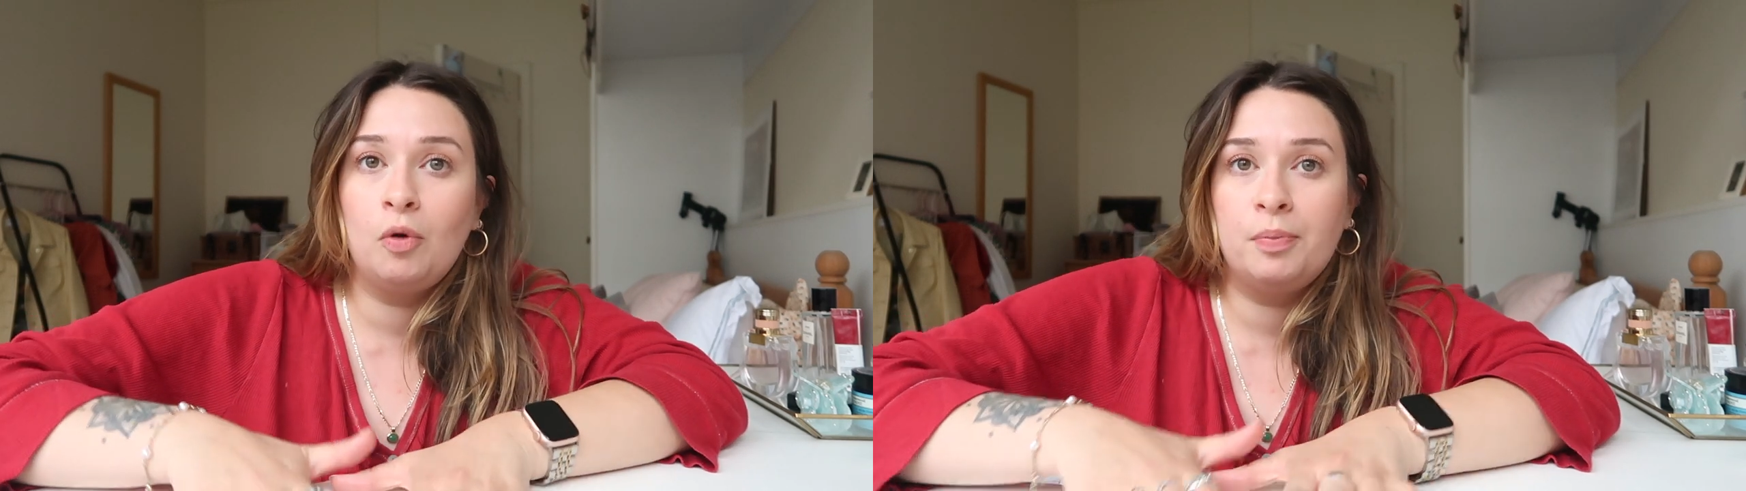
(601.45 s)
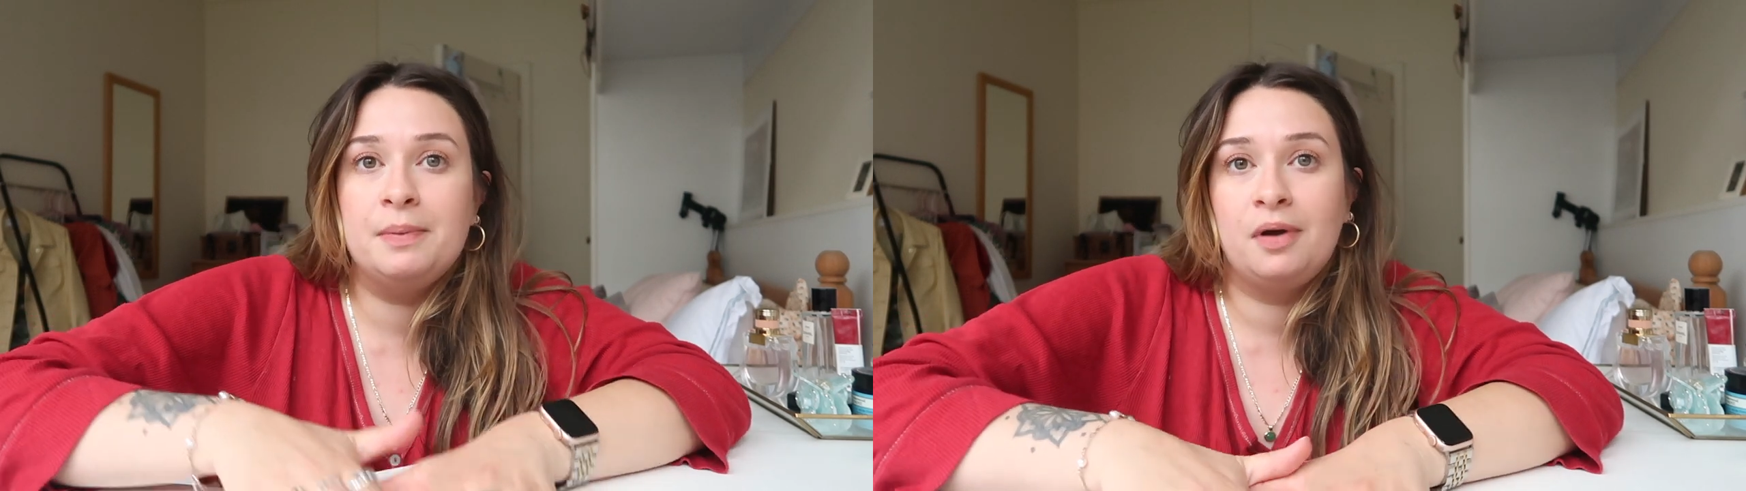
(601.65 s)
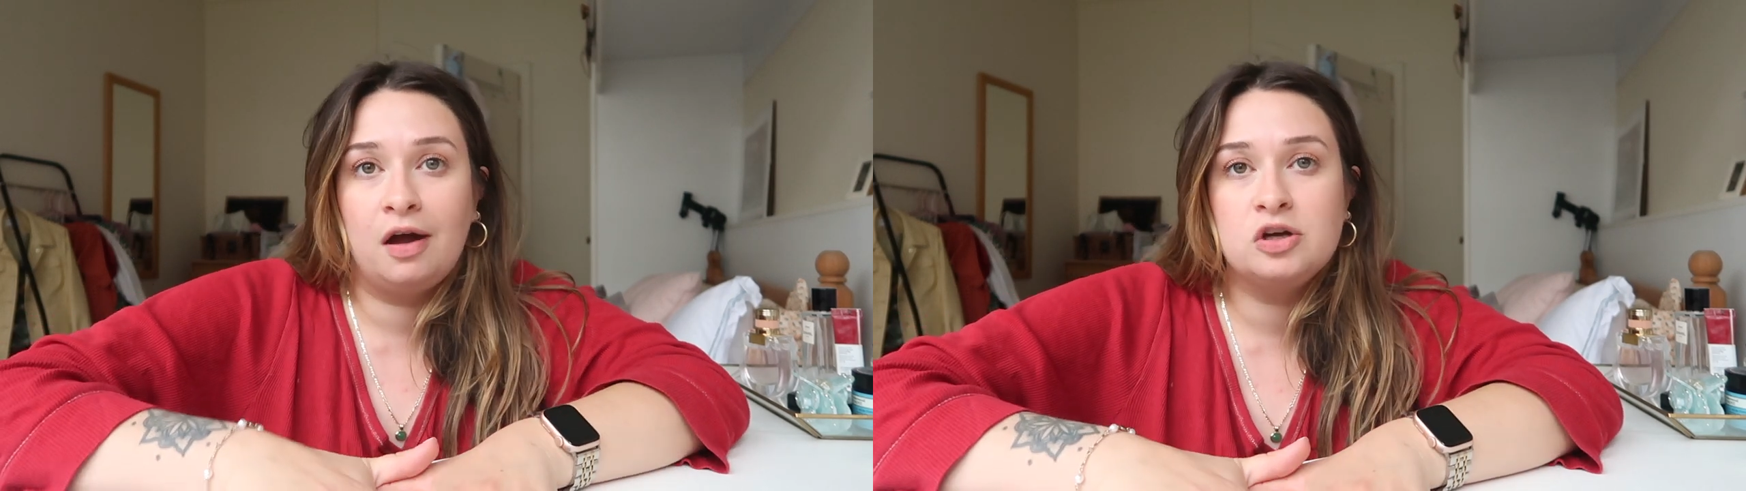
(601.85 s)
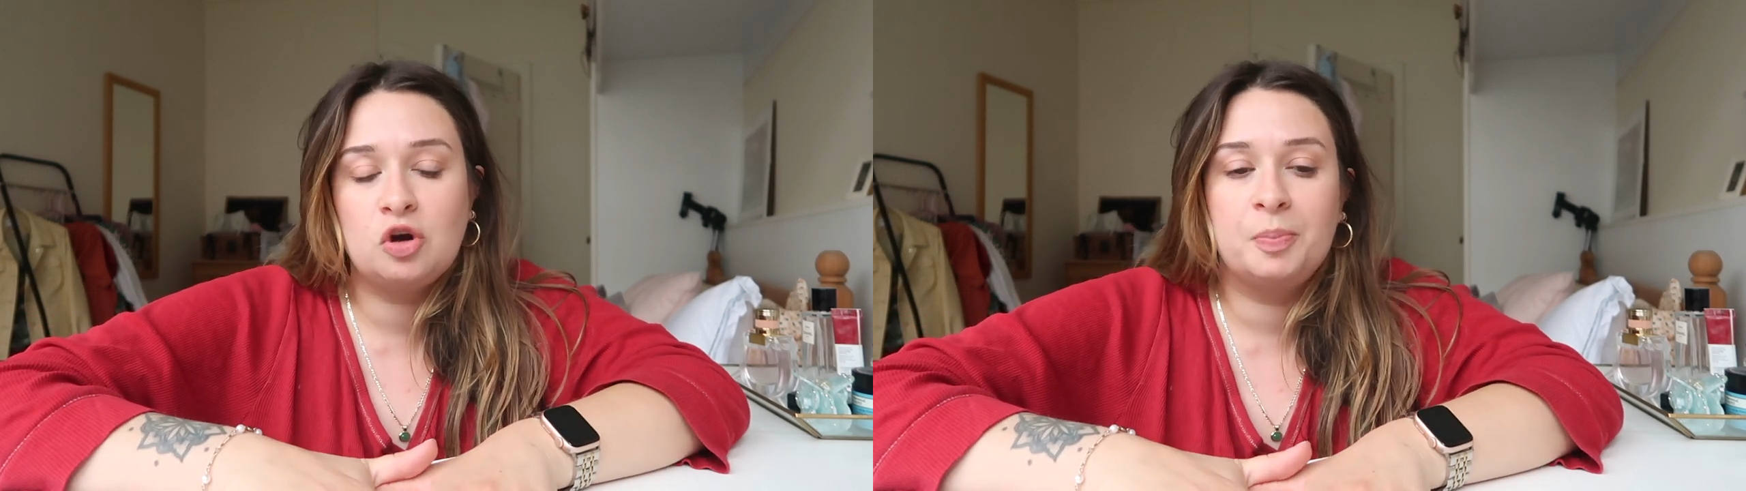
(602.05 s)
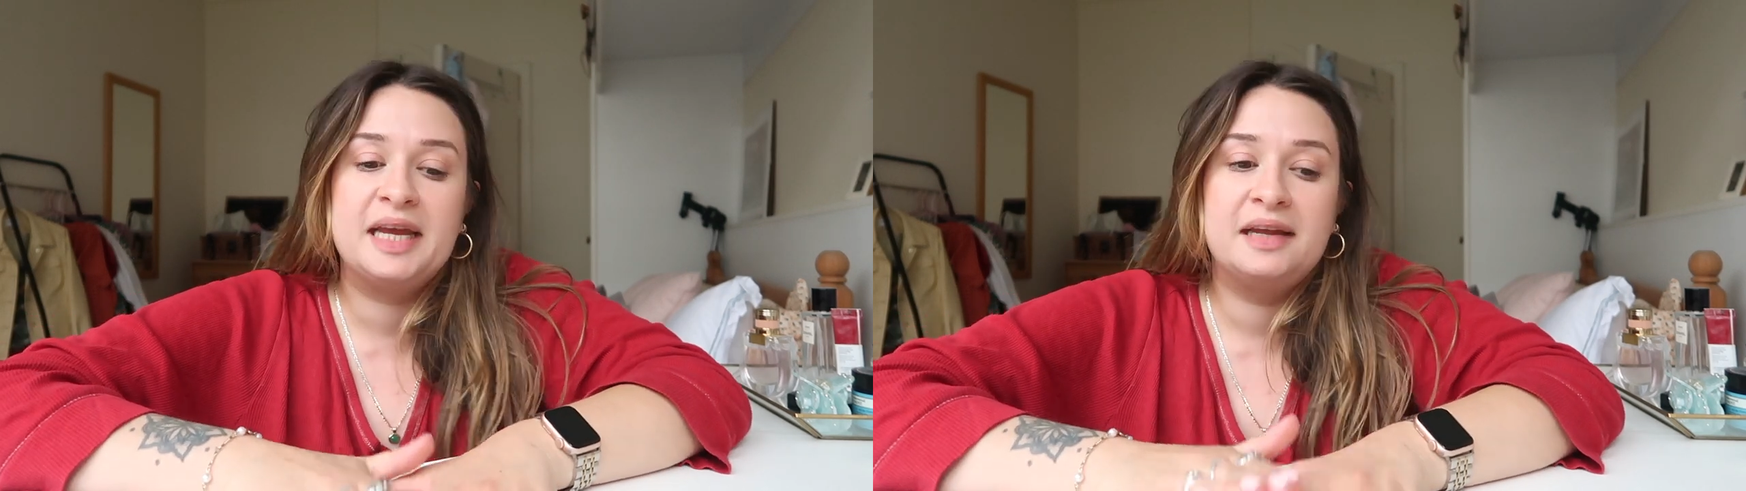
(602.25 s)
more people are
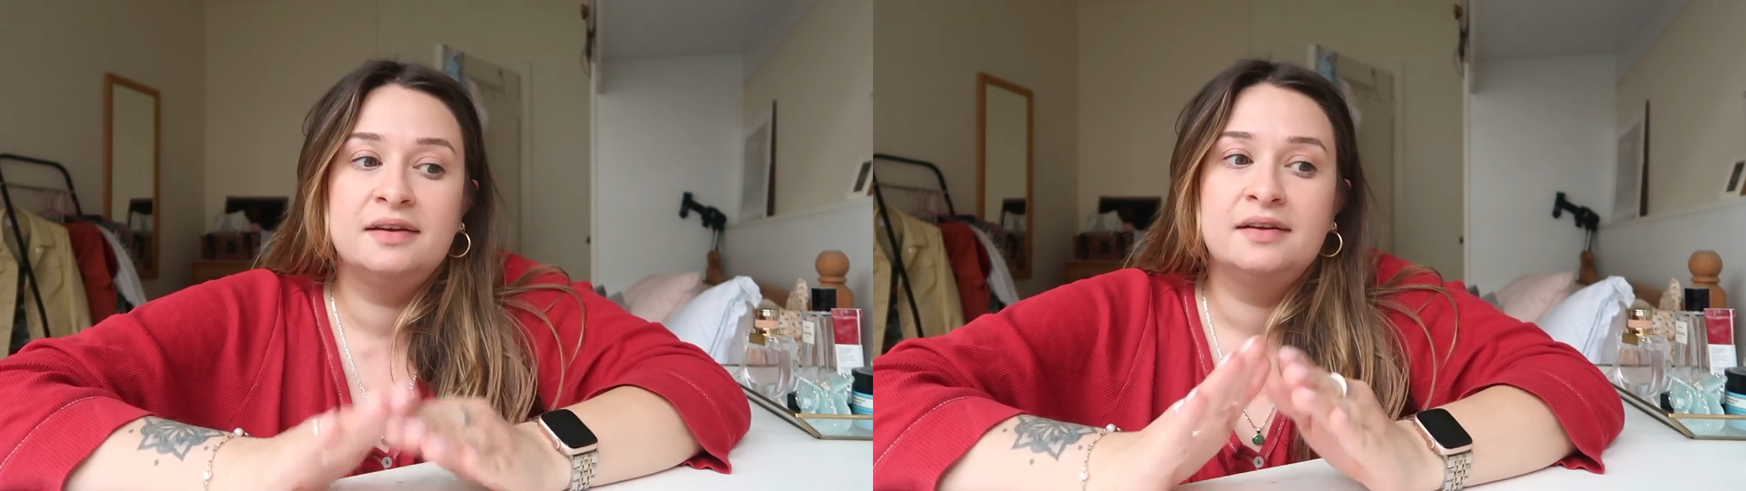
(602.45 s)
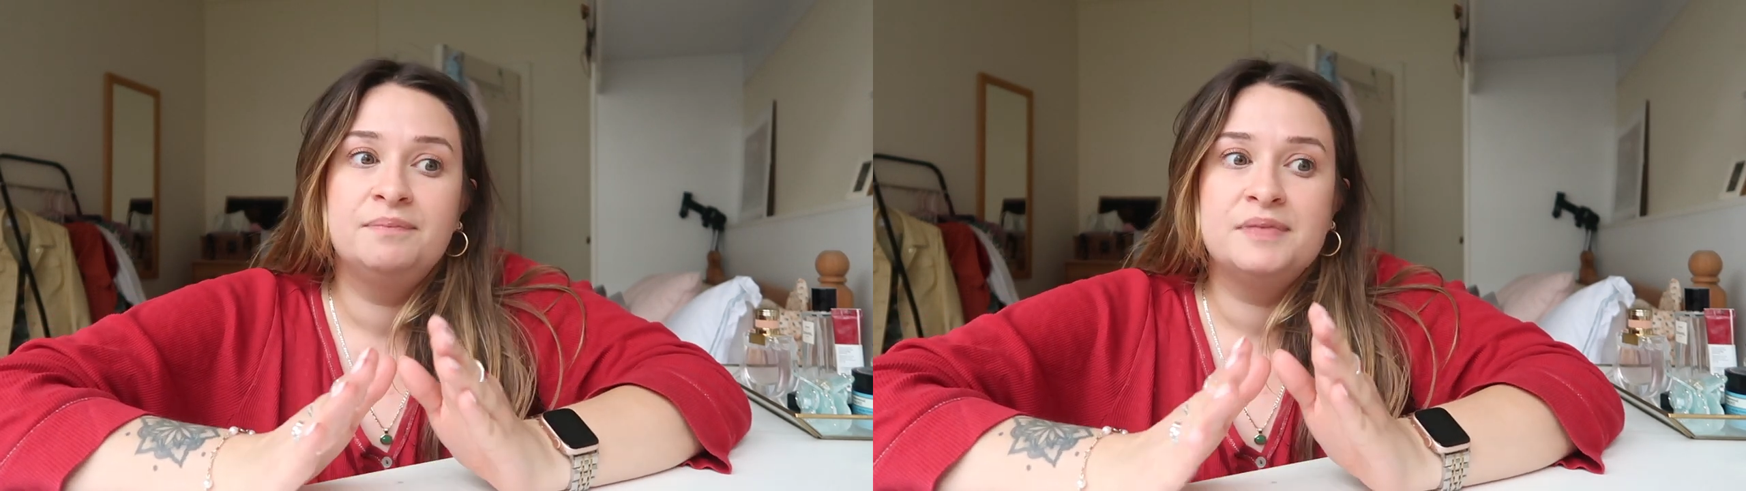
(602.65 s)
shopping